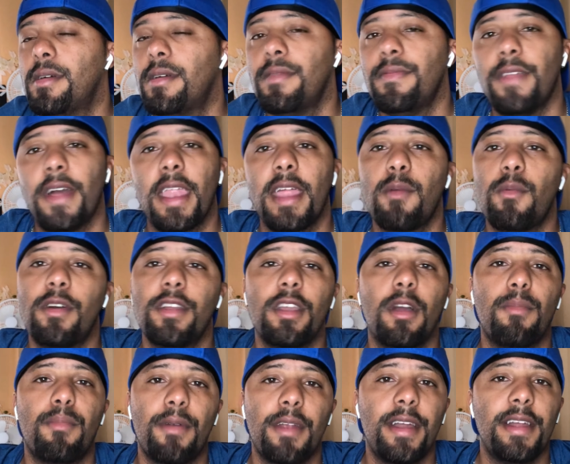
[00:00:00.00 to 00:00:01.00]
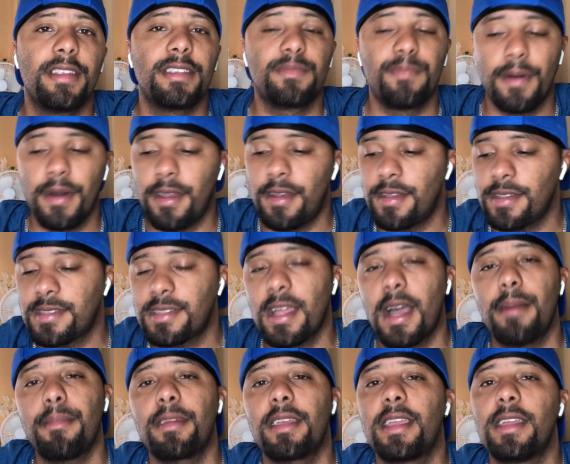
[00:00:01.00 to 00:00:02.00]
That ain't where your bread is buttered. It's
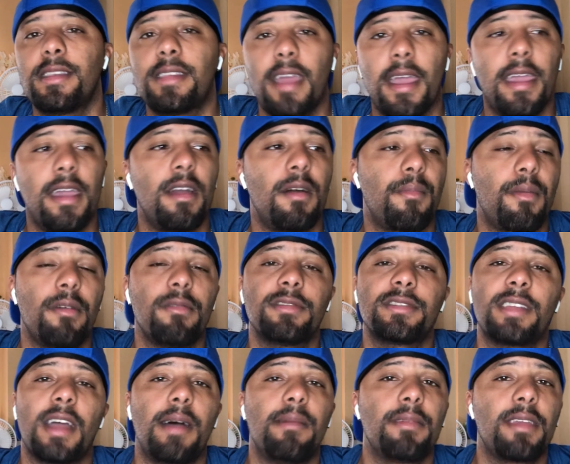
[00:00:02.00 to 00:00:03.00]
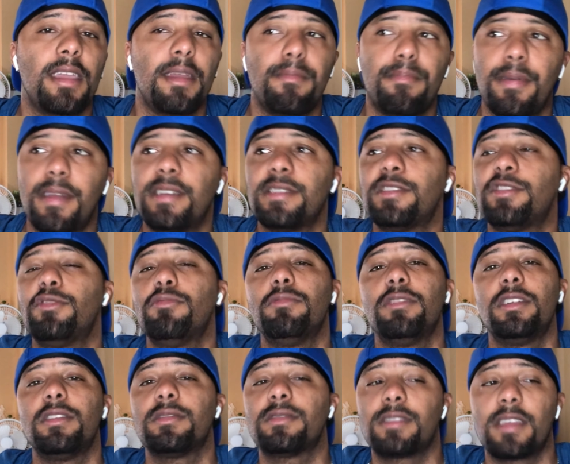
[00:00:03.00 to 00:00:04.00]
time to get down, bro. It's time to get busy. You
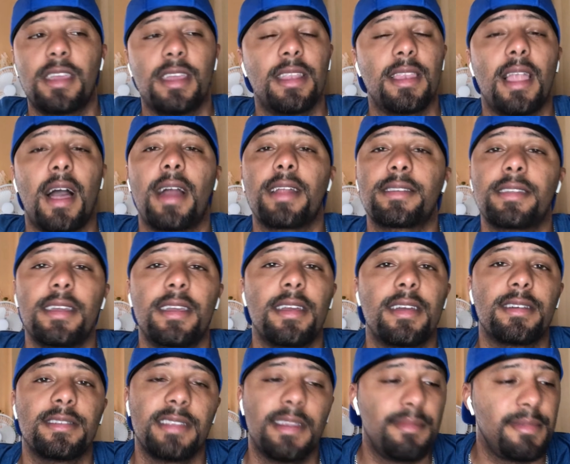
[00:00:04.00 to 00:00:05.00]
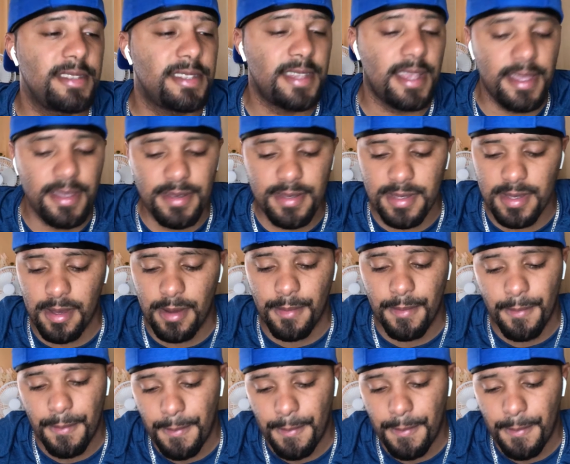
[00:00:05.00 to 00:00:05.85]
need to get locked in because let me tell you something.